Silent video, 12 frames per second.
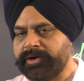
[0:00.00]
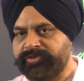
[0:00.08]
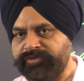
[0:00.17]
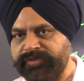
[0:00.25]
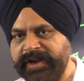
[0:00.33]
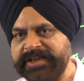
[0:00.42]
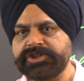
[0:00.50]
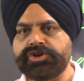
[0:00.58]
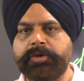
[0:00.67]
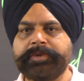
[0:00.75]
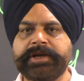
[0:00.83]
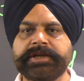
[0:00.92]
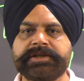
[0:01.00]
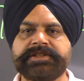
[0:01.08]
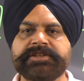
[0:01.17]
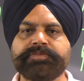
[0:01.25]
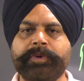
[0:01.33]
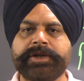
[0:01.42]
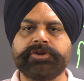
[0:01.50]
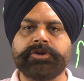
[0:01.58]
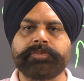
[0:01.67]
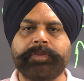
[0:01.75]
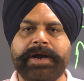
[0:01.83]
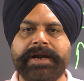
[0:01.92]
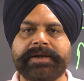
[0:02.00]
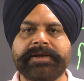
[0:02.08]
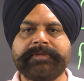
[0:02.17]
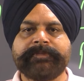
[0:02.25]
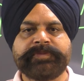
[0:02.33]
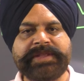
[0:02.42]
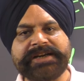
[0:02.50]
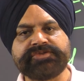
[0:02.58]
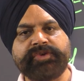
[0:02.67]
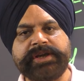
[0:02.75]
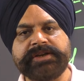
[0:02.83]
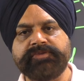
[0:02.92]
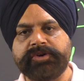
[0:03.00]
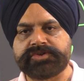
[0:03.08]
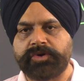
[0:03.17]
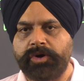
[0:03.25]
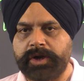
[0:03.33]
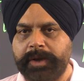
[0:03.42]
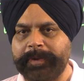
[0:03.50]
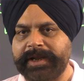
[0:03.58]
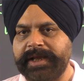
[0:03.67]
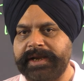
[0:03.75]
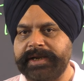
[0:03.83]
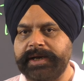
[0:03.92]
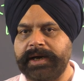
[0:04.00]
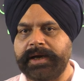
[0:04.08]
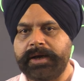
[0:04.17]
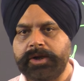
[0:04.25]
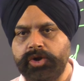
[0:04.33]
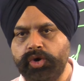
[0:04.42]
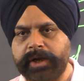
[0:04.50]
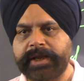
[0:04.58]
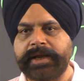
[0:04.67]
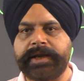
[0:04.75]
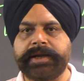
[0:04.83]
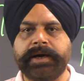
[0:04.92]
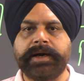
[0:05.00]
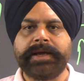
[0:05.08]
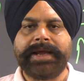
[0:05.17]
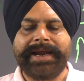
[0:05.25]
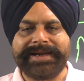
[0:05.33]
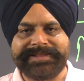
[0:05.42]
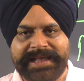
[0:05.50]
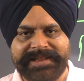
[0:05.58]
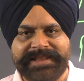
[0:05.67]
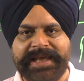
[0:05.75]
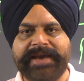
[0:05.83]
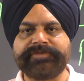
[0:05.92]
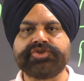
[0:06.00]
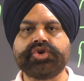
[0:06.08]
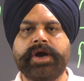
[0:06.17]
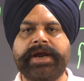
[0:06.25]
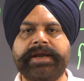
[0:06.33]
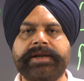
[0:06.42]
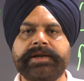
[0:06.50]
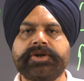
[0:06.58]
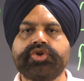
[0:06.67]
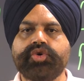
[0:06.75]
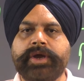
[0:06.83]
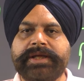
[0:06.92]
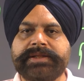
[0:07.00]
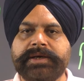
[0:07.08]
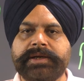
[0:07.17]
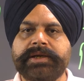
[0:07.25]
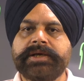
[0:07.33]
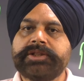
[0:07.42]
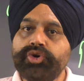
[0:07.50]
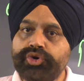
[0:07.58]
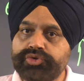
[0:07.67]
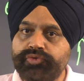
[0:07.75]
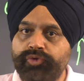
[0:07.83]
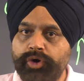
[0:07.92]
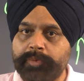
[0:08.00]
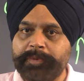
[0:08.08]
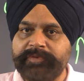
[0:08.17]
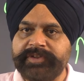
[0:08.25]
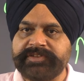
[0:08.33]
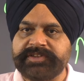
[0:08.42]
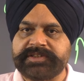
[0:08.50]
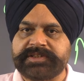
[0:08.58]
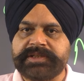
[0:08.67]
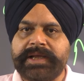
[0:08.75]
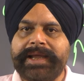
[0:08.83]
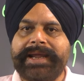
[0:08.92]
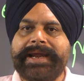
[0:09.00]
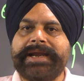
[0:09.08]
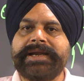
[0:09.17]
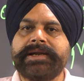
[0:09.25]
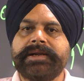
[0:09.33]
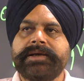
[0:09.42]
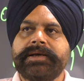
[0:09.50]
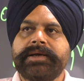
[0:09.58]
French dominated this particular part, that's why it was called Upper Canada, Lower Canada, and then they have joined together those 4 provinces and